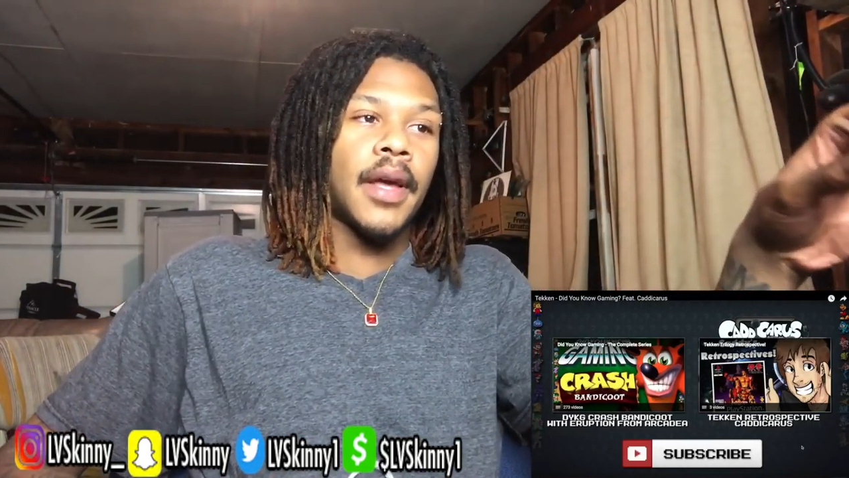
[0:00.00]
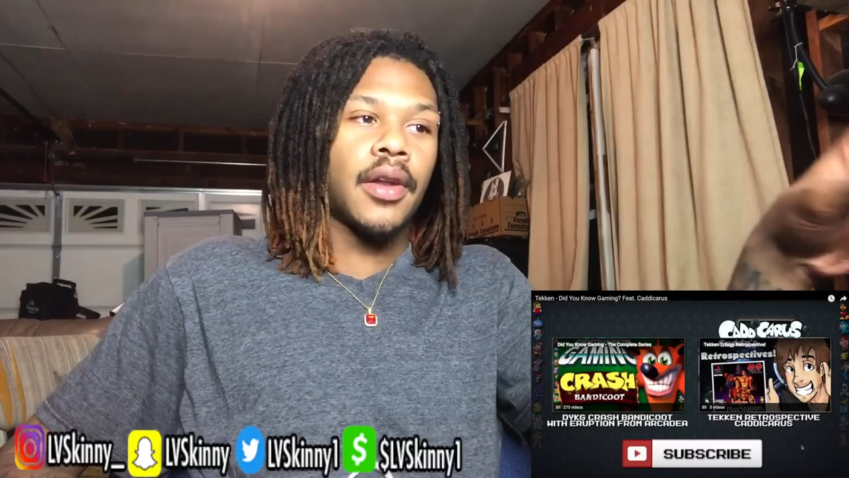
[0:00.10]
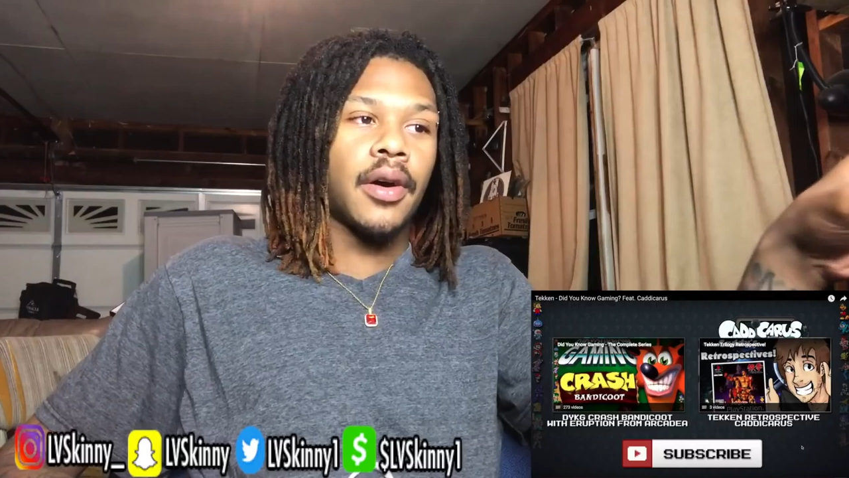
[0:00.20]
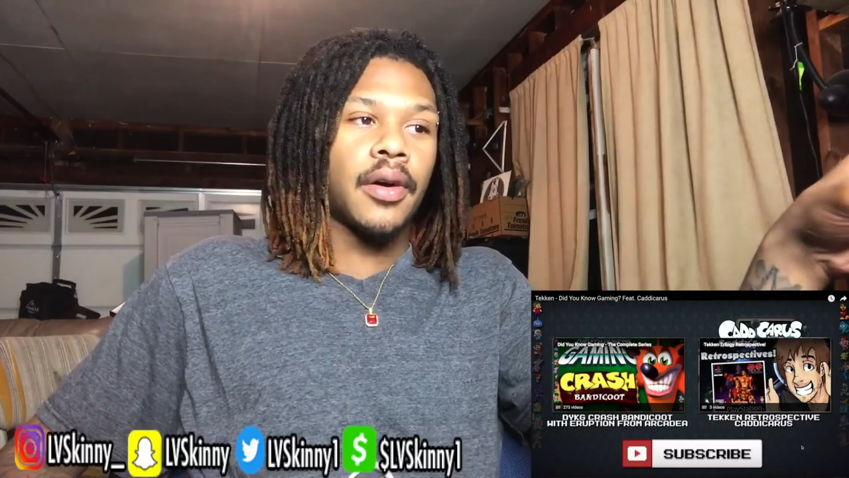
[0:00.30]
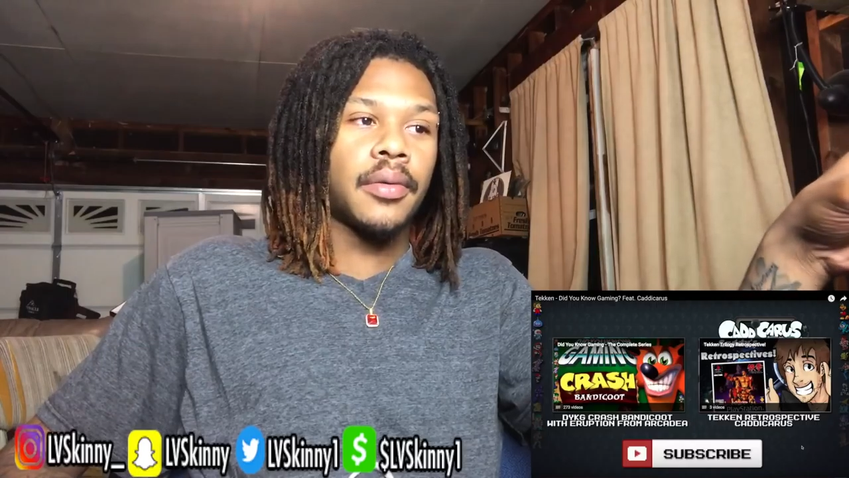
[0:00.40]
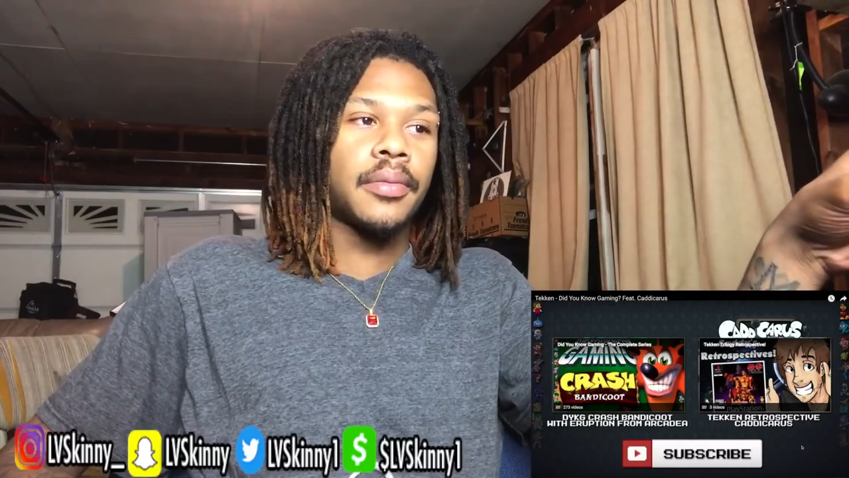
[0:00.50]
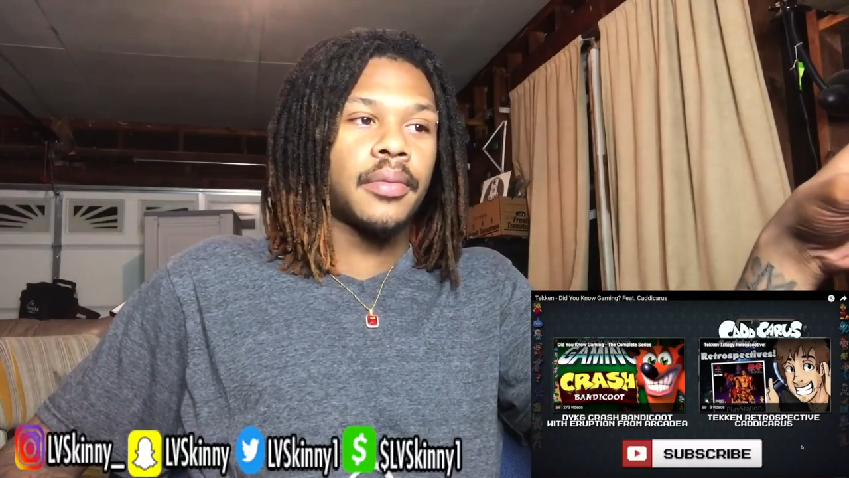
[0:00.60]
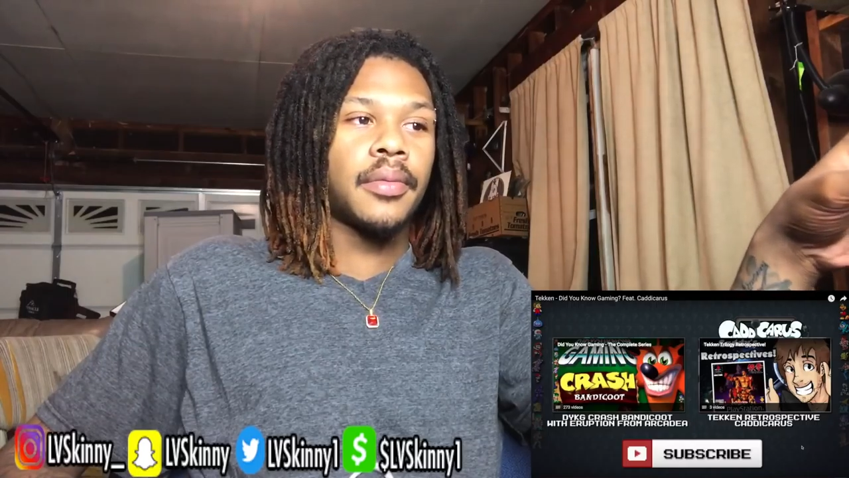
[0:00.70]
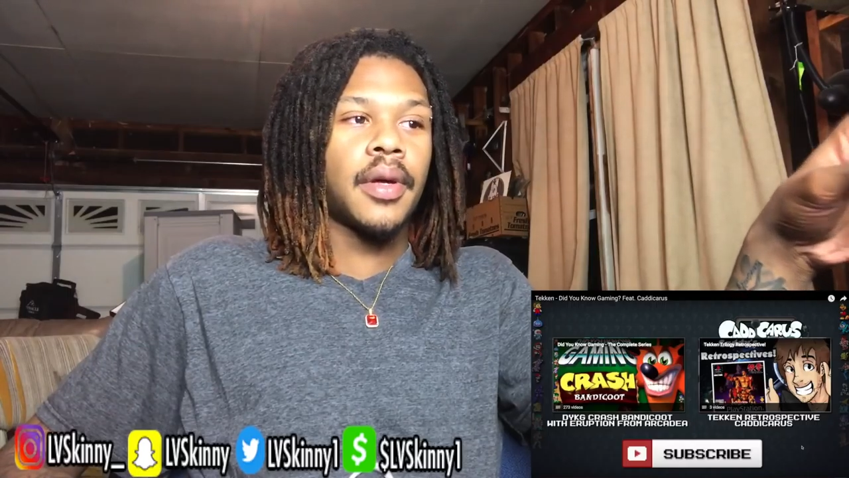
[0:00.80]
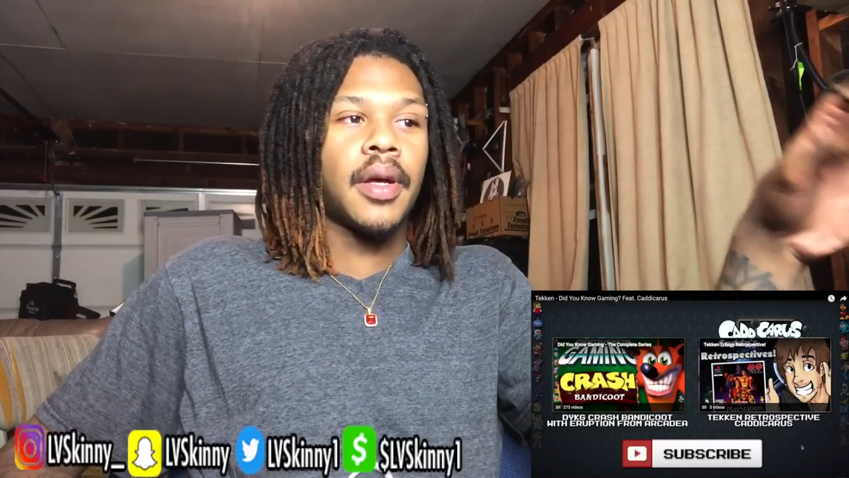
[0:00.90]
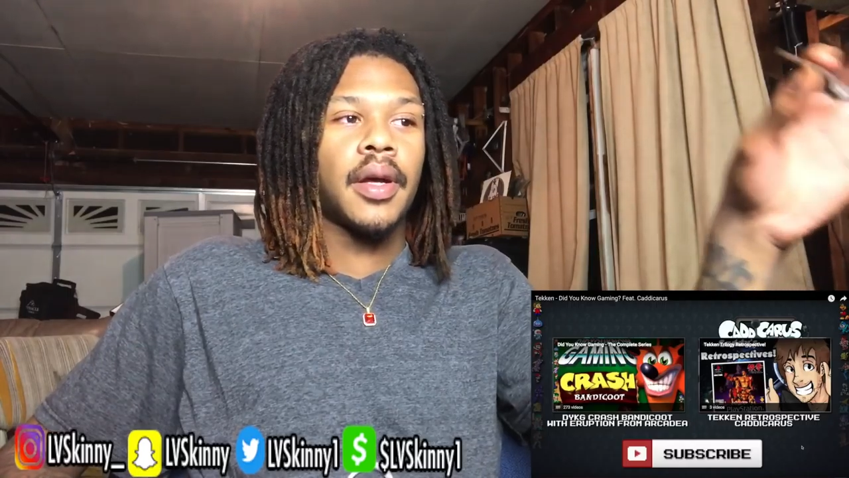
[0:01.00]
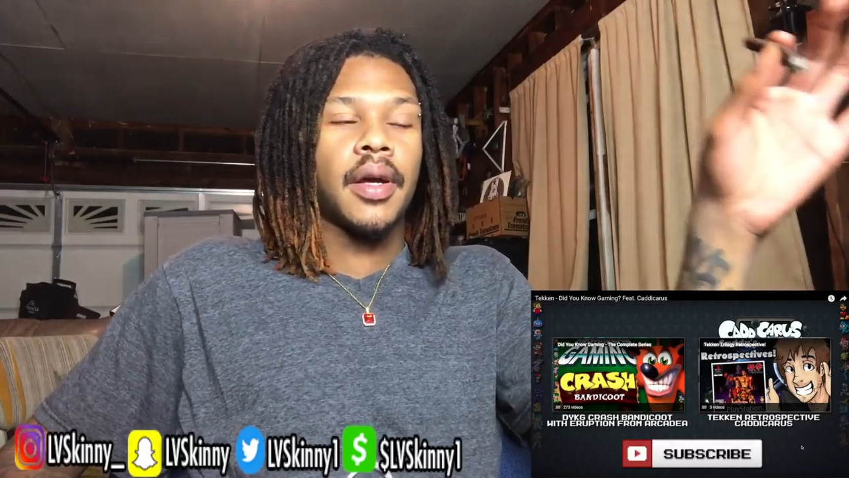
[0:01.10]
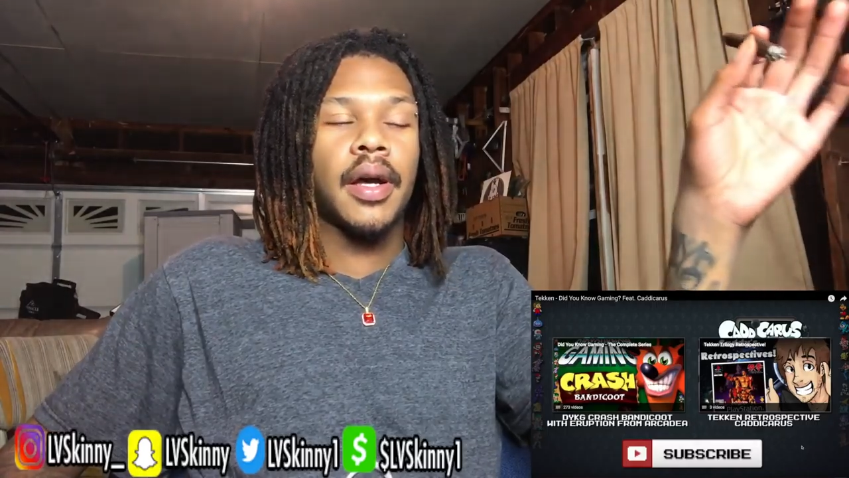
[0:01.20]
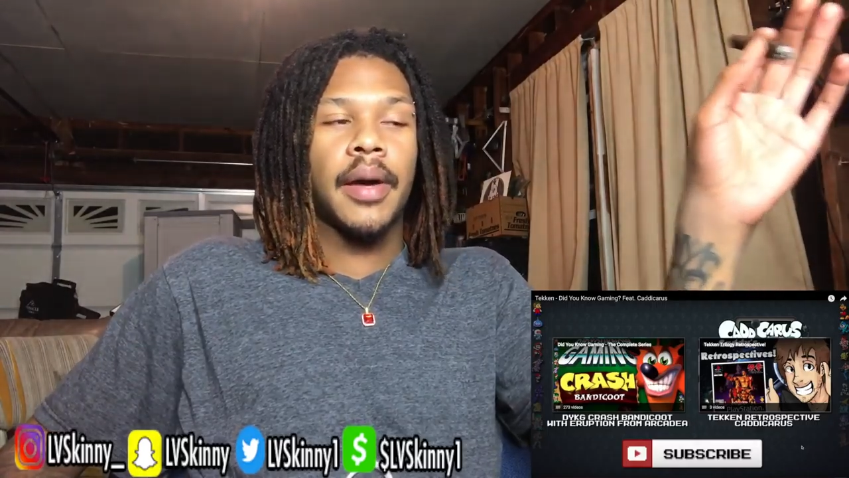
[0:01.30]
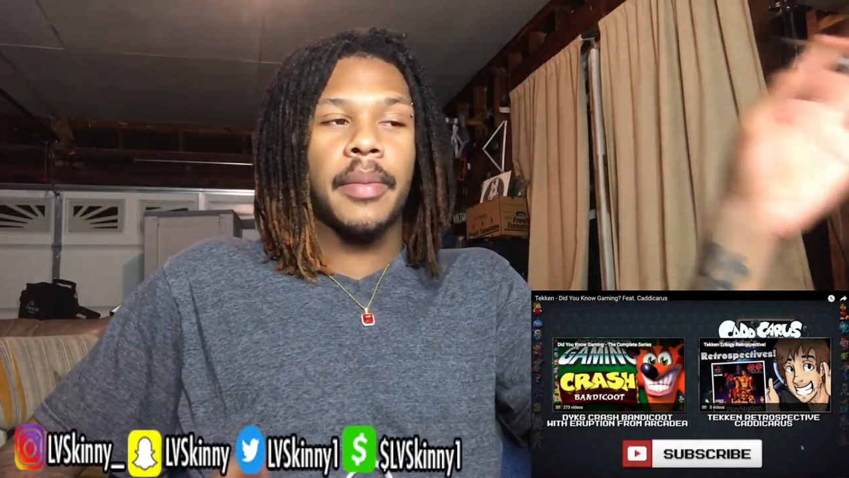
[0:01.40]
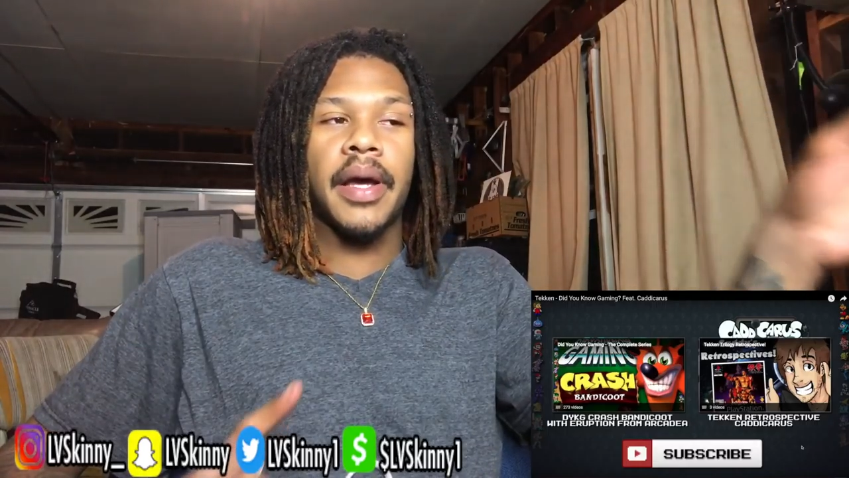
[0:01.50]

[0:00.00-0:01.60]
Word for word: At all. I